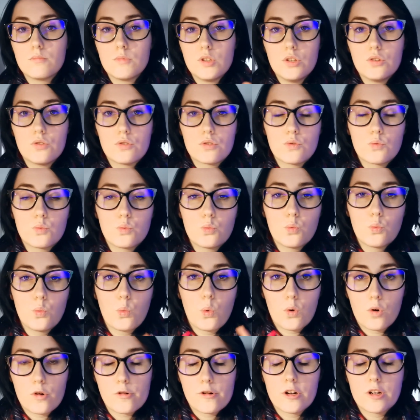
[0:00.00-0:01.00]
you're
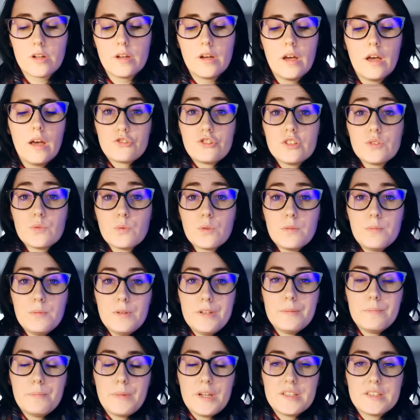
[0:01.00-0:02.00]
warned. She's With
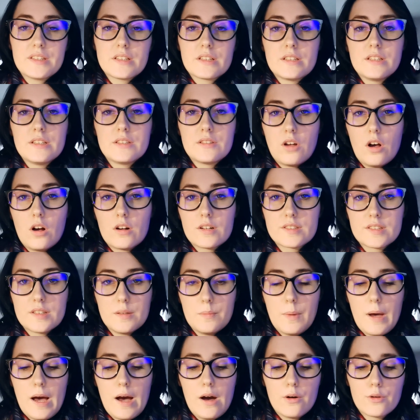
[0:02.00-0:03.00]
Me basically talks
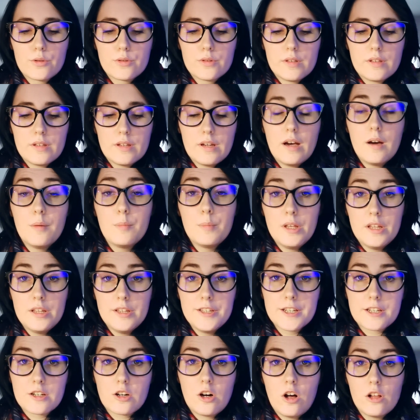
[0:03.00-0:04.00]
about
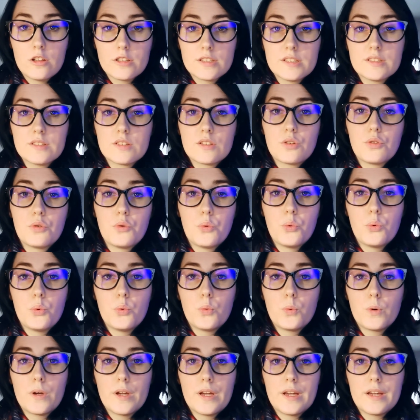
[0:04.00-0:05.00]
Amelia Collins,
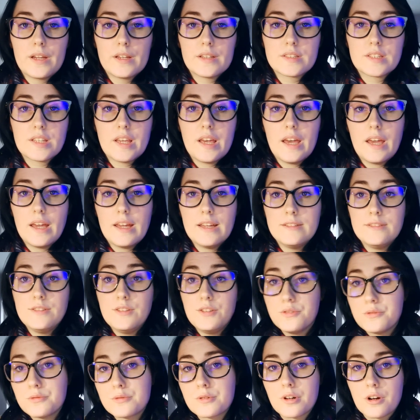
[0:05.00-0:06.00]
who is a
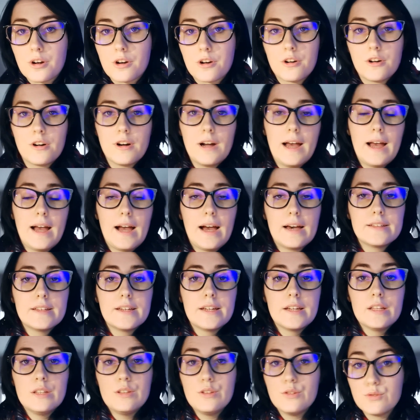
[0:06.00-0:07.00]
new girl at
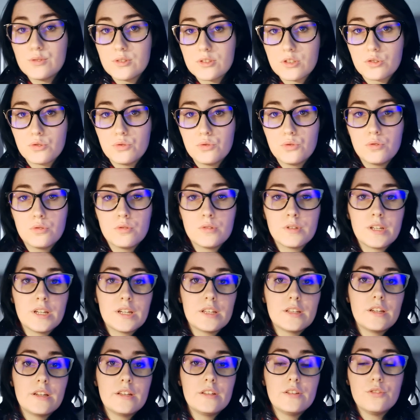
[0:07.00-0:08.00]
a new school
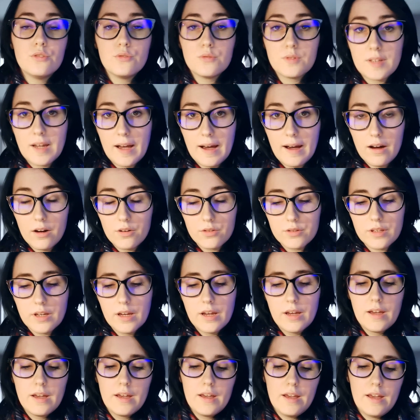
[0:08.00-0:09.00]
in a new town,
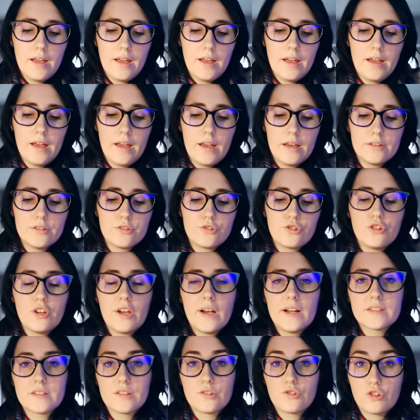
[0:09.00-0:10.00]
and she
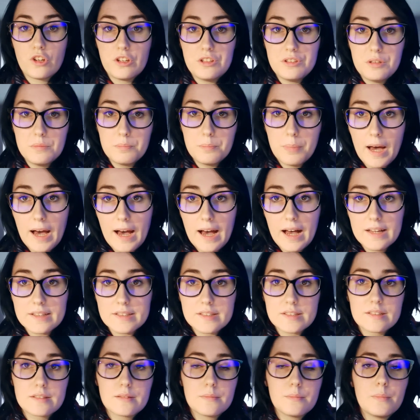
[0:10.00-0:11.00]
has a shady
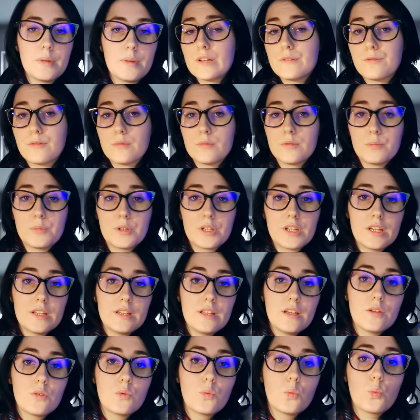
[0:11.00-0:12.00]
past. Right from the
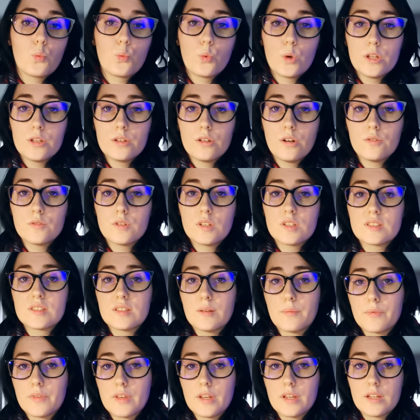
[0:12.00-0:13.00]
beginning, we know that
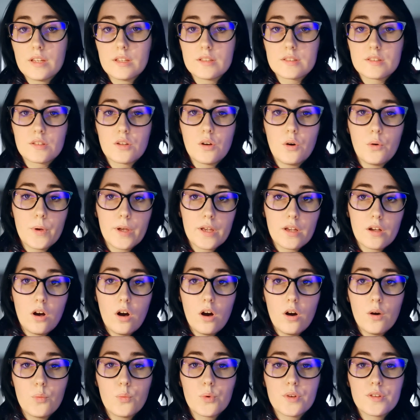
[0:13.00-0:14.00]
something is going
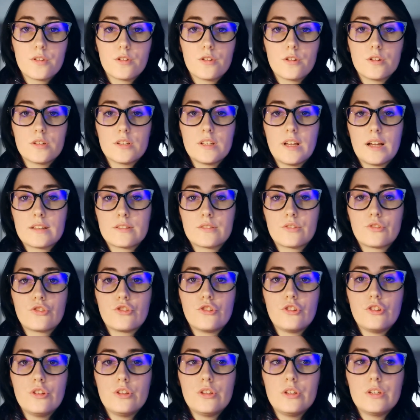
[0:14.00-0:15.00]
on with her, that
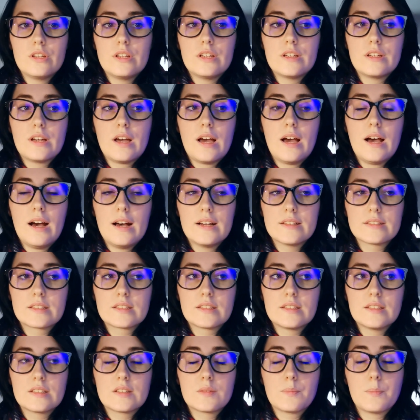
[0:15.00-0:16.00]
she has
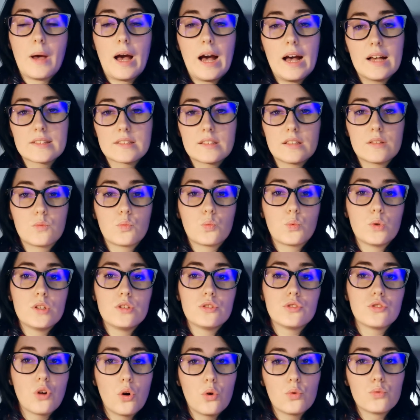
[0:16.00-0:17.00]
this past that we
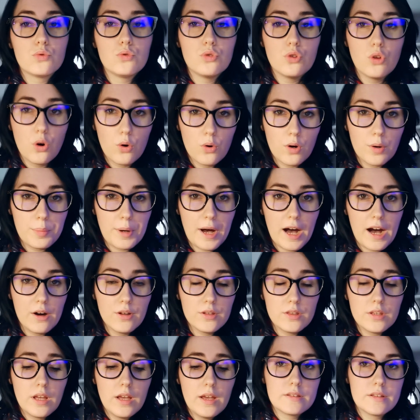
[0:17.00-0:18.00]
don't know
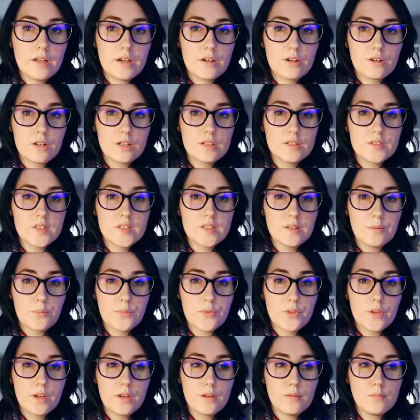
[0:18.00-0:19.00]
about. There is
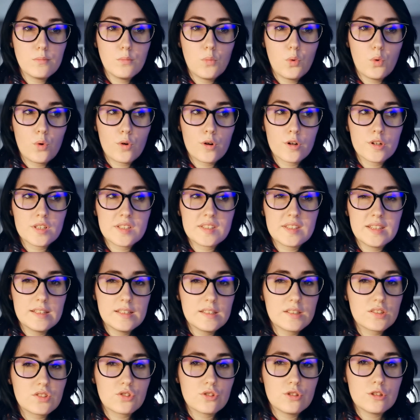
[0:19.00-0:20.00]
something more
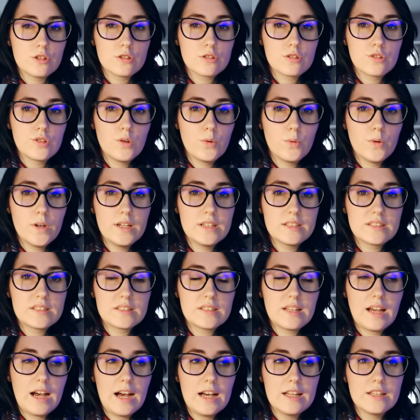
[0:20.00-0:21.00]
sinister to it
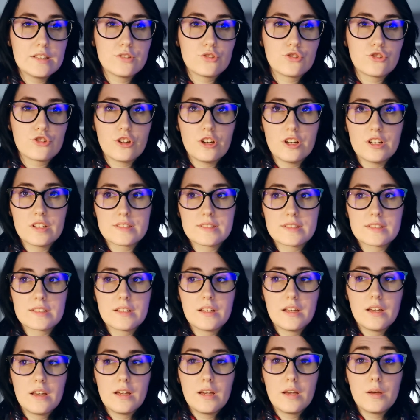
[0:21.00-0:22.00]
than just
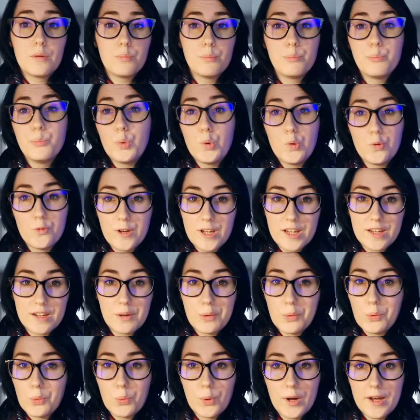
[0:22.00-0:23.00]
moving
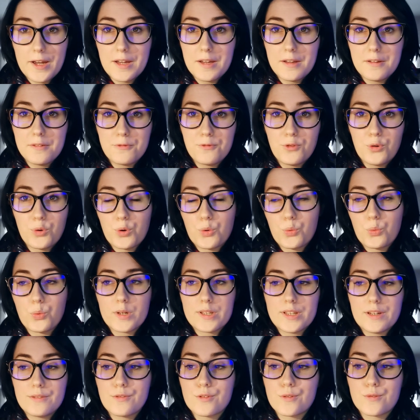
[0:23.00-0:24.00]
away for
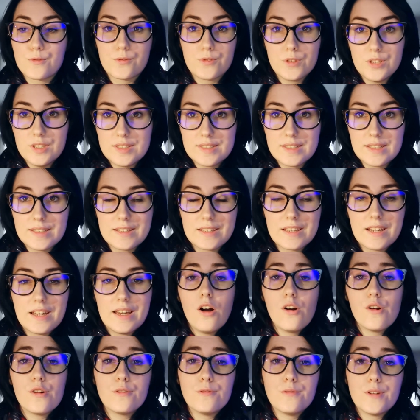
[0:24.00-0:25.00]
whatever reason.
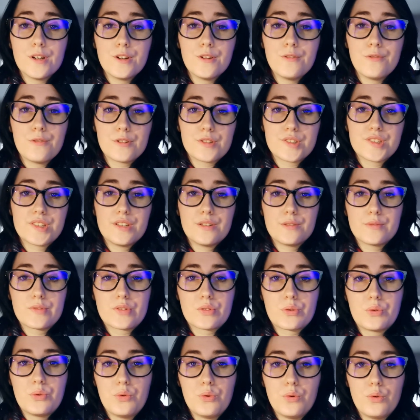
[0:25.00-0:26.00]
On her very first day of
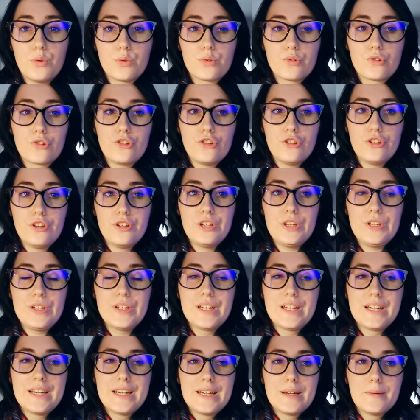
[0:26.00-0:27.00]
school, she
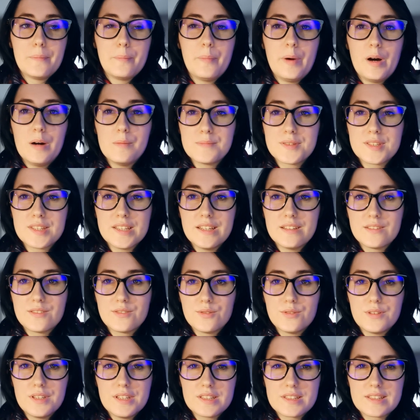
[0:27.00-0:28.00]
bumps
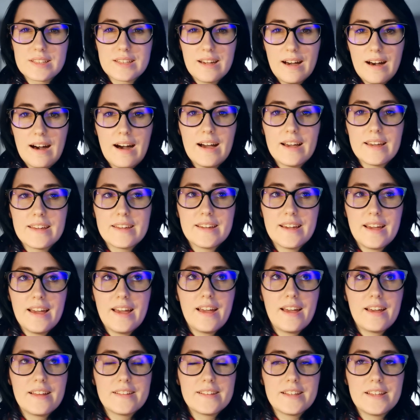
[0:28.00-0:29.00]
into this guy
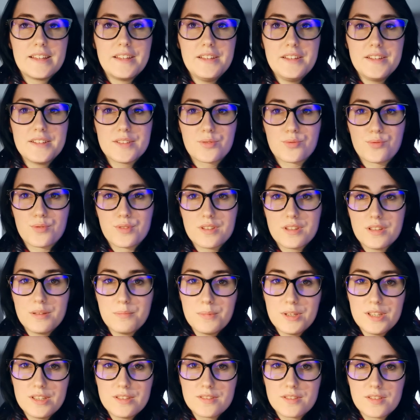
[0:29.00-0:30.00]
and he is really
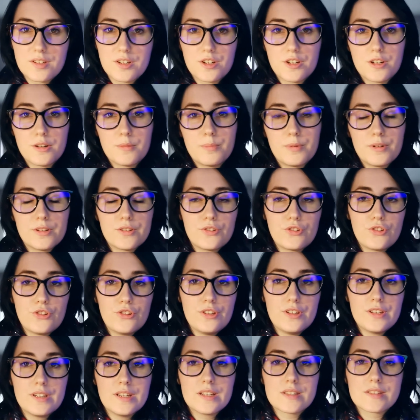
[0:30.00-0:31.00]
mean to her, but
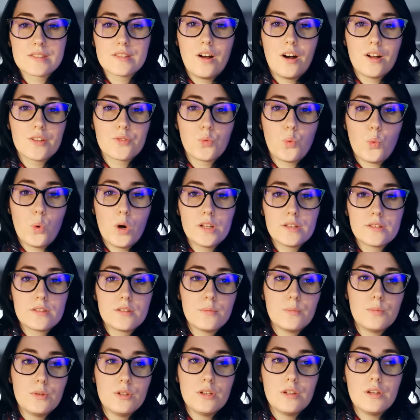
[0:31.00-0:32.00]
she is not one
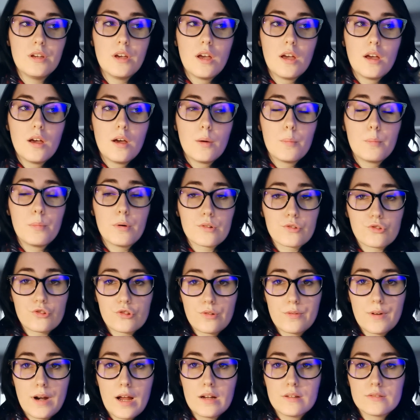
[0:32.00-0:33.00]
to be
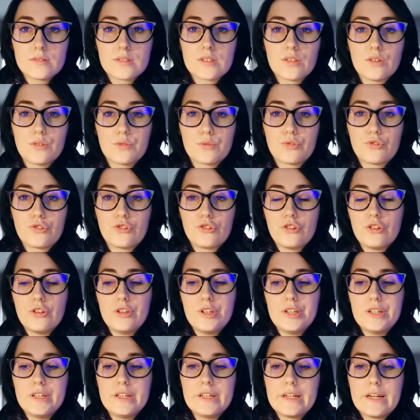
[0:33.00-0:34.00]
pushed around, so
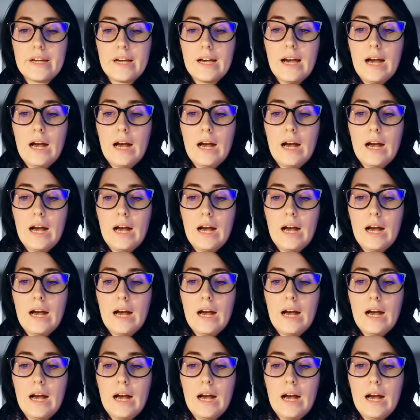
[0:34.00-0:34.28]
she